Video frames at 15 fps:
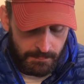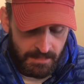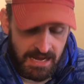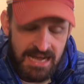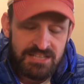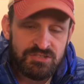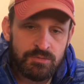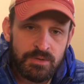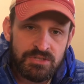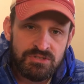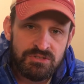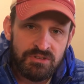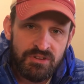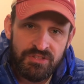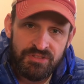I switched
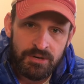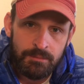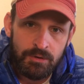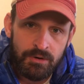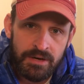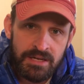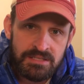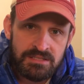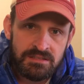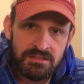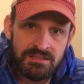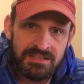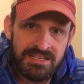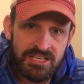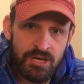to the Therm-a-Rest
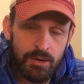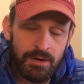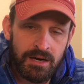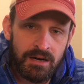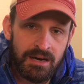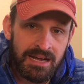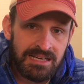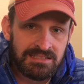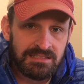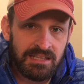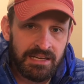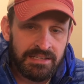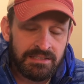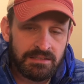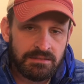NeoAir X
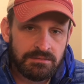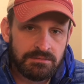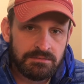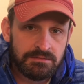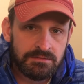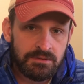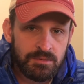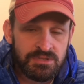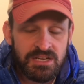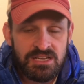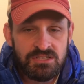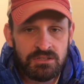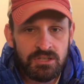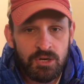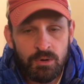Lite, which has
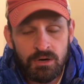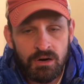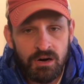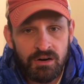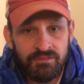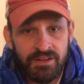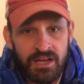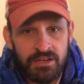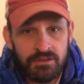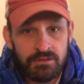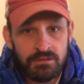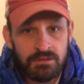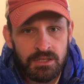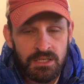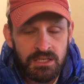a lower R
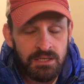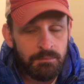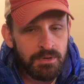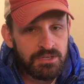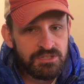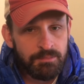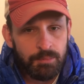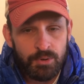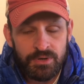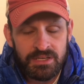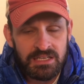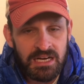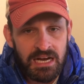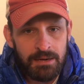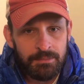value, but it's a pretty
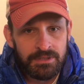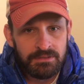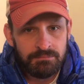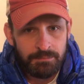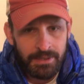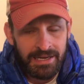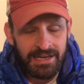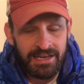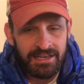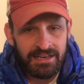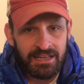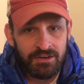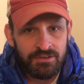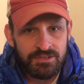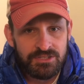common pad
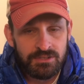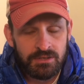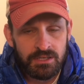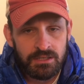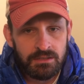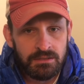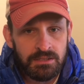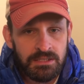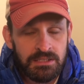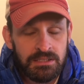out on the trail.